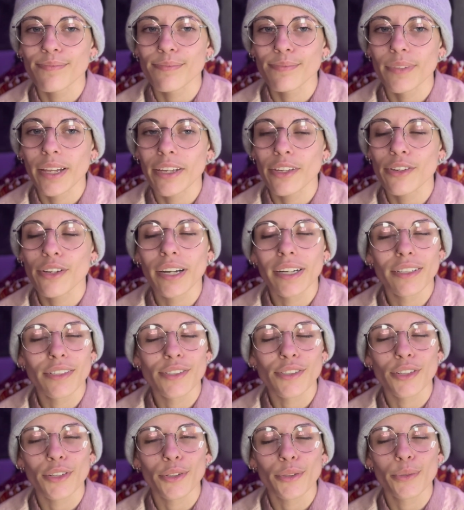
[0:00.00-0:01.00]
let you guys
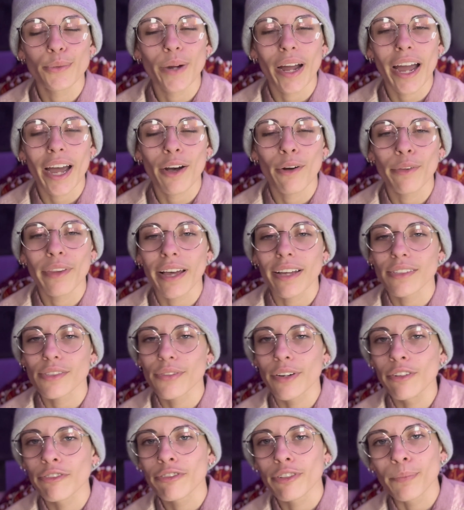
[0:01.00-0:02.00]
know how that's
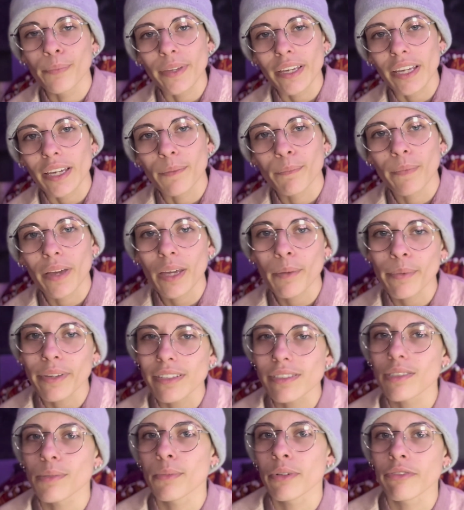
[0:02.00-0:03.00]
felt for me, and maybe
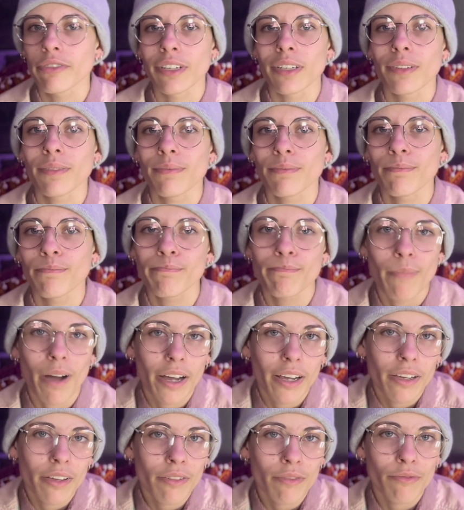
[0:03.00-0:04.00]
some of it
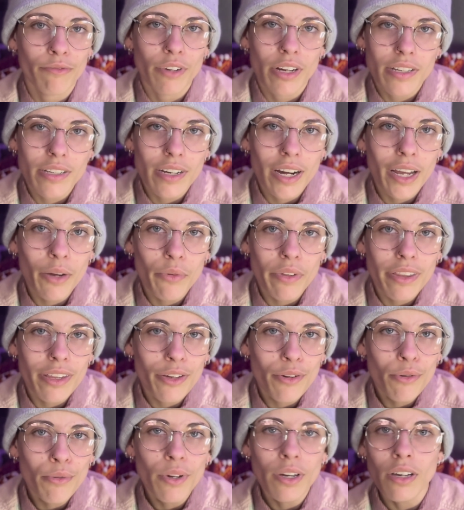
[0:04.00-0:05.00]
might resonate with
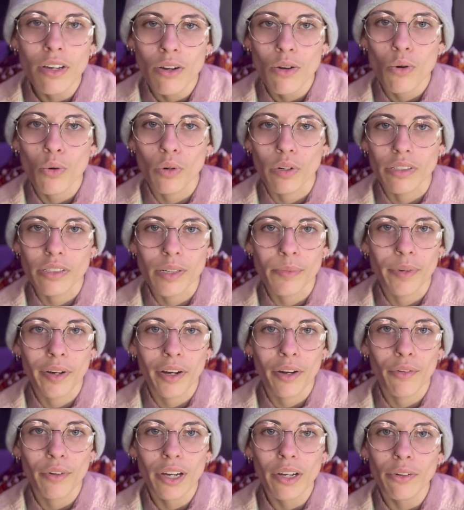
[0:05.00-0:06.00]
you or someone
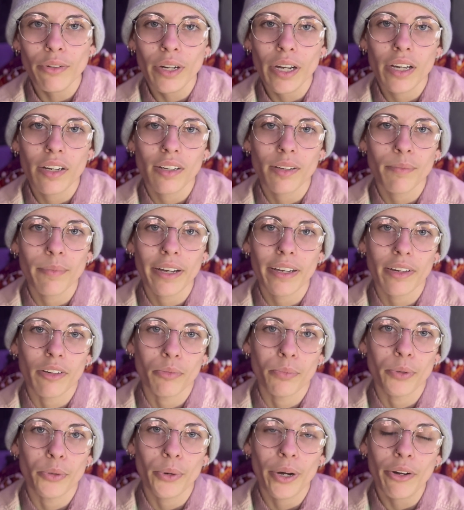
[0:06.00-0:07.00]
you know, and it might
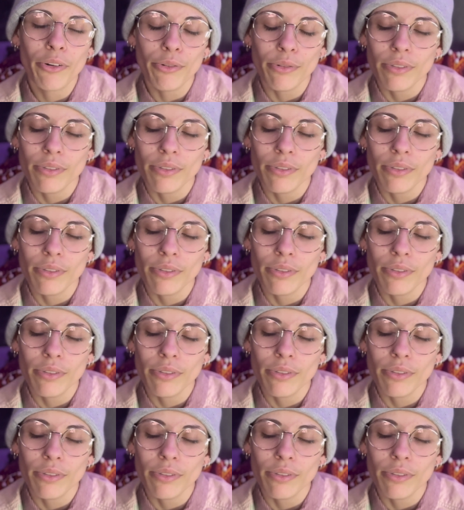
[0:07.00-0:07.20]
help you out.